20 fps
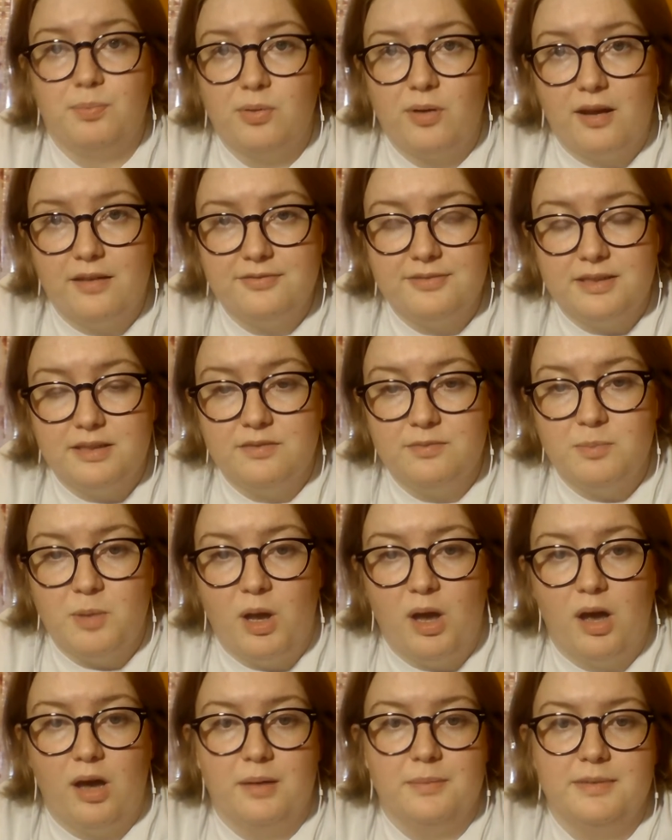prophet of
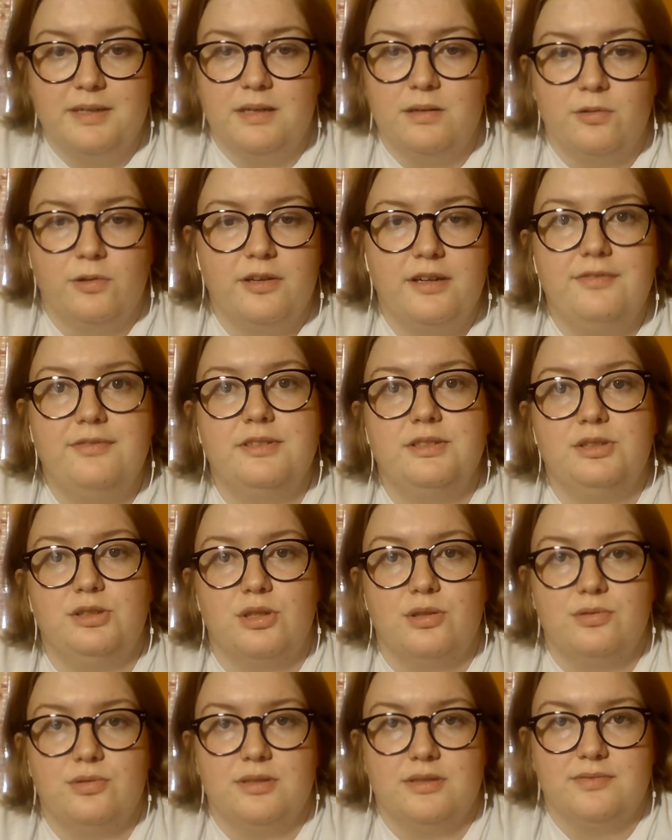Muhammad, or even
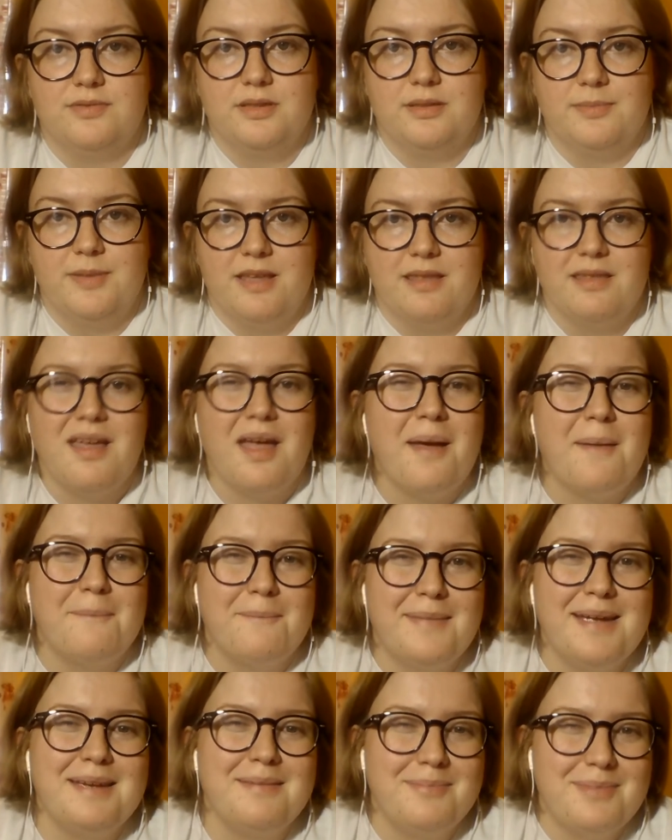Joseph Smith,
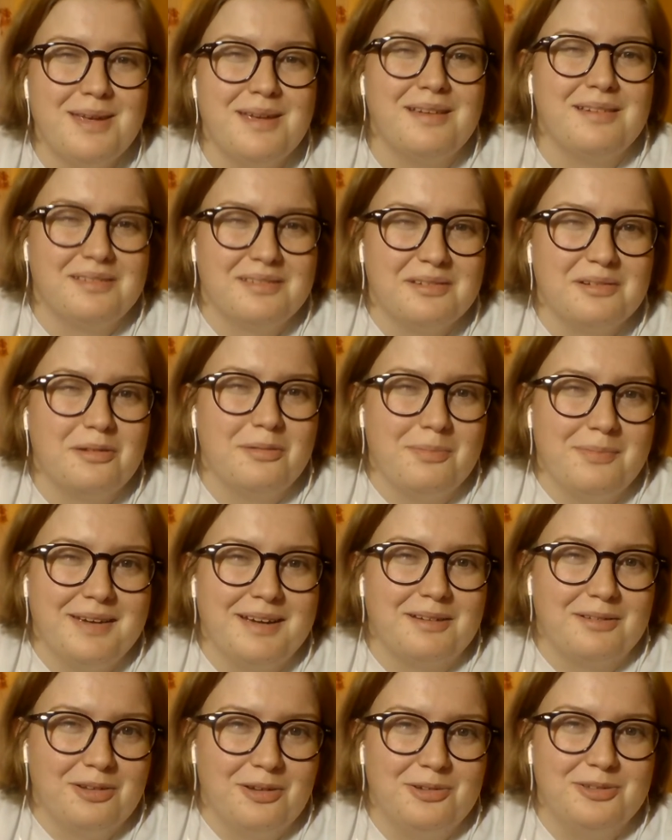maybe a little
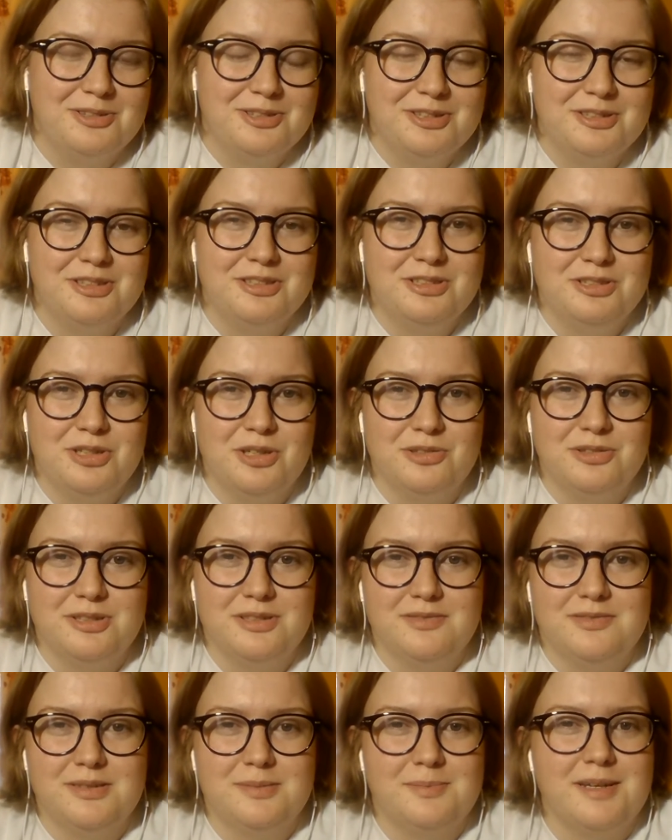bit closer to
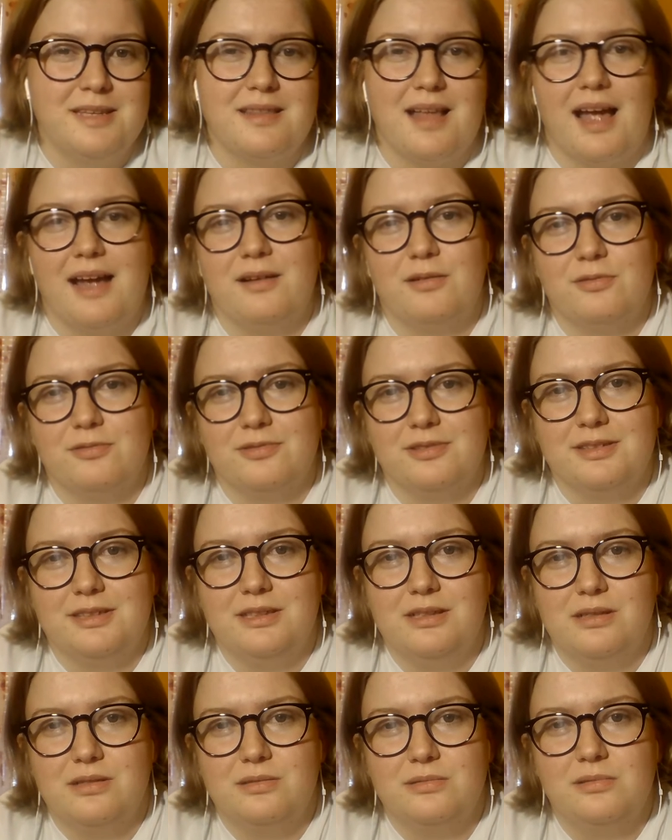Joseph Smith. I don't really
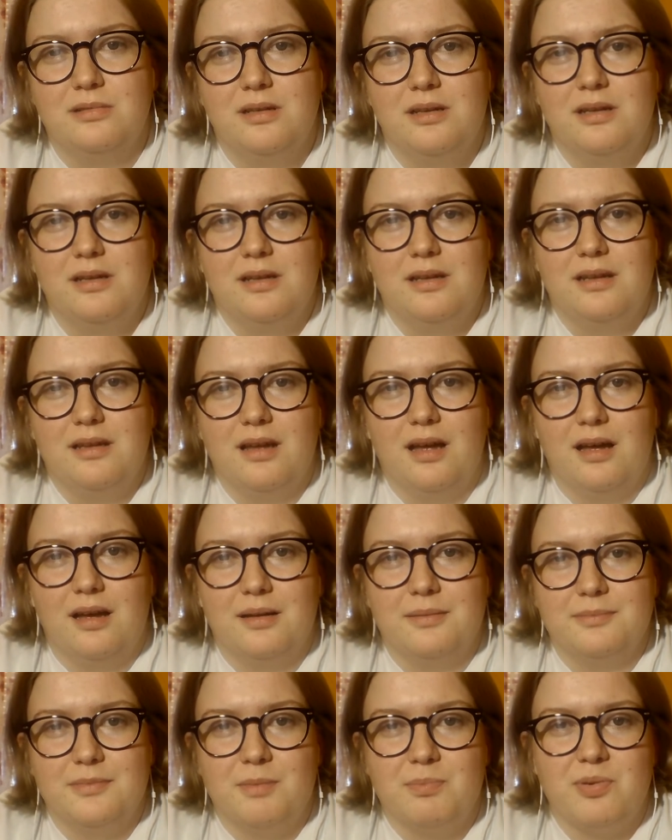know
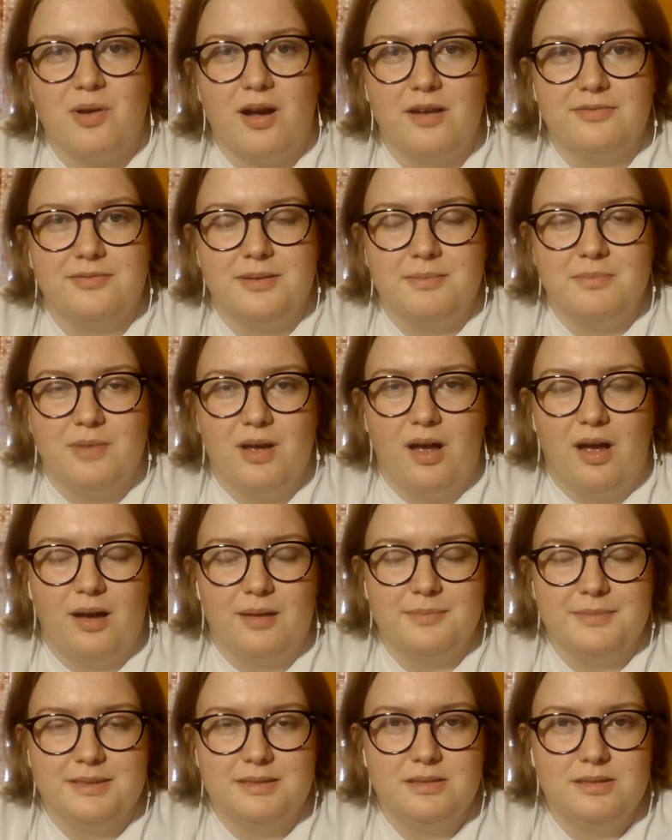the prophet
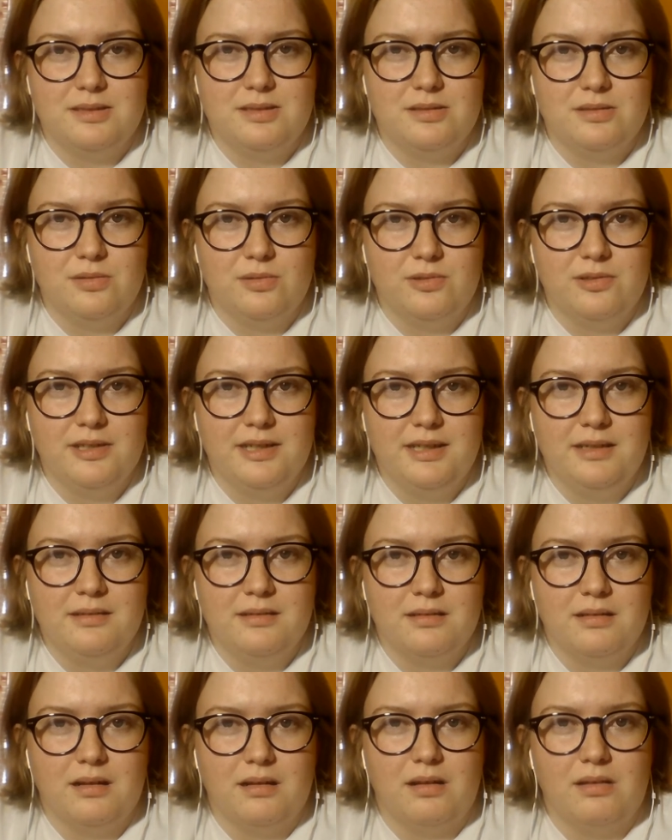Muhammad's story
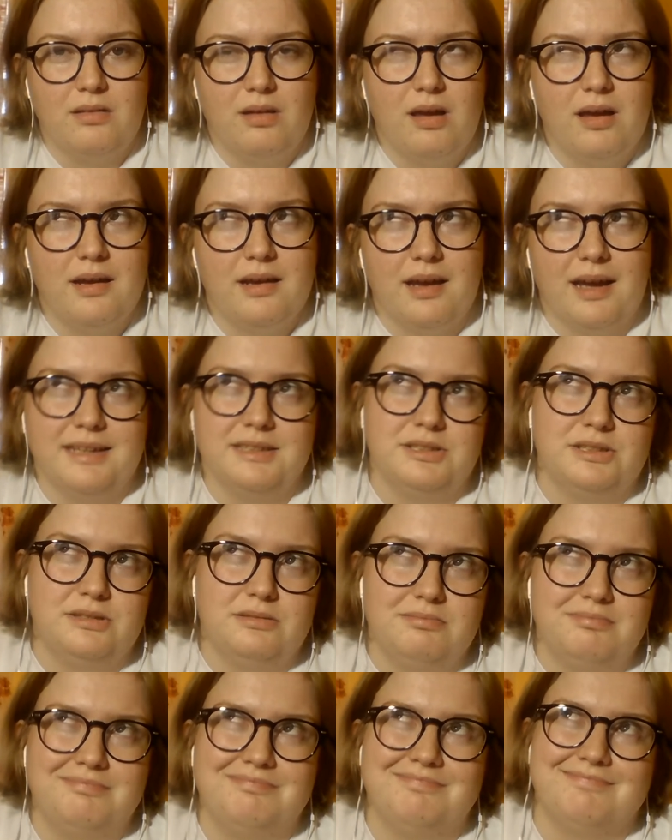a lot. I
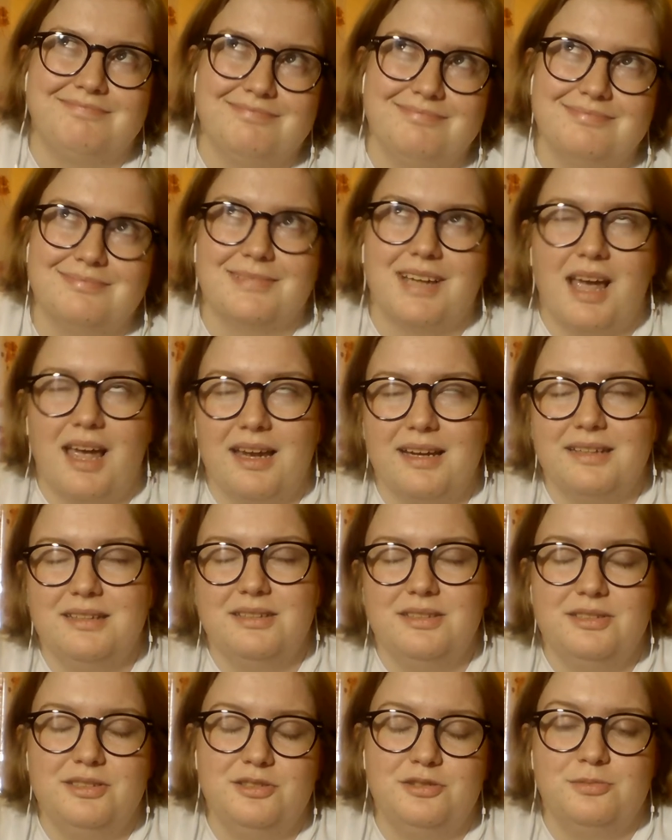kind
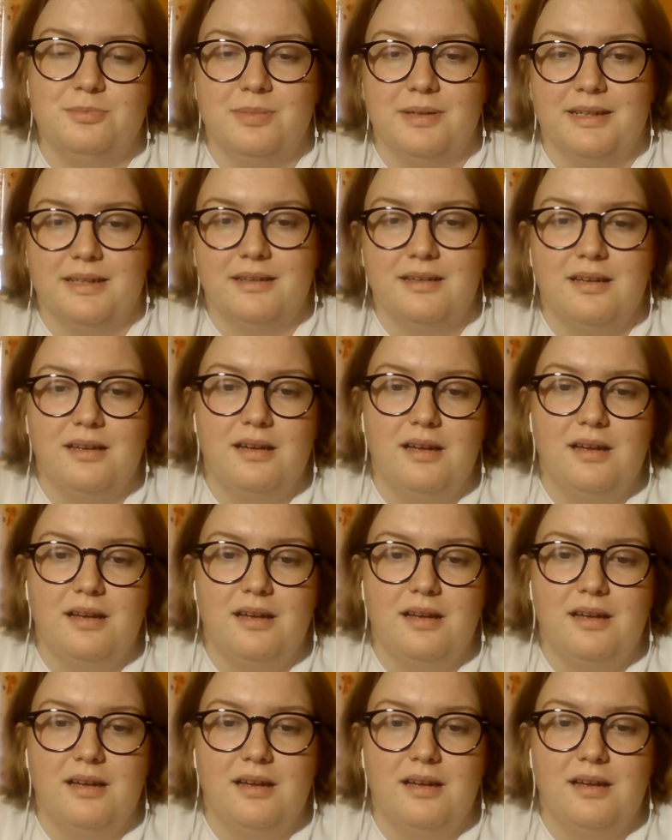of do, but